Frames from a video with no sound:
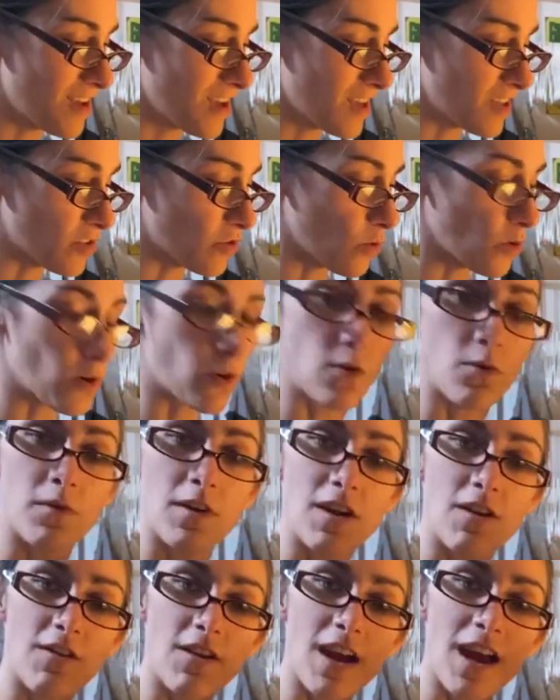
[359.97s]
historical
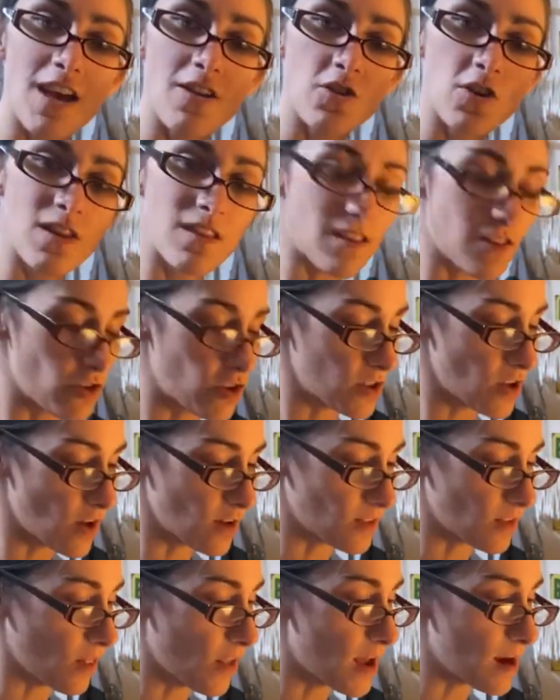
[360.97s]
recreations and she
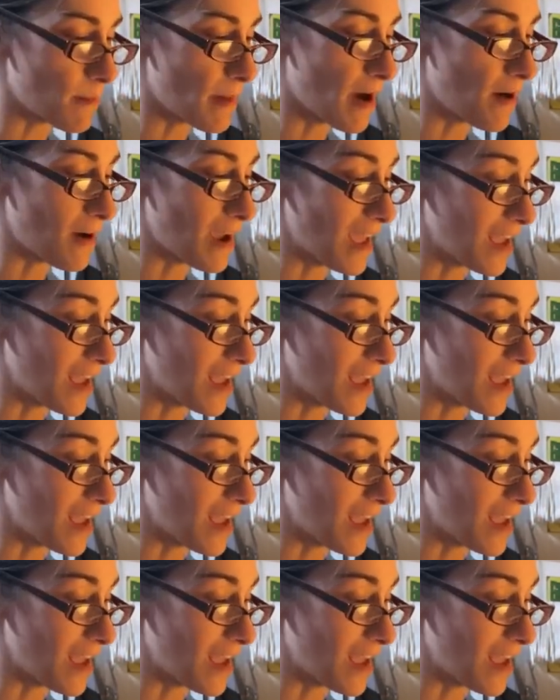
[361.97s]
talks a lot about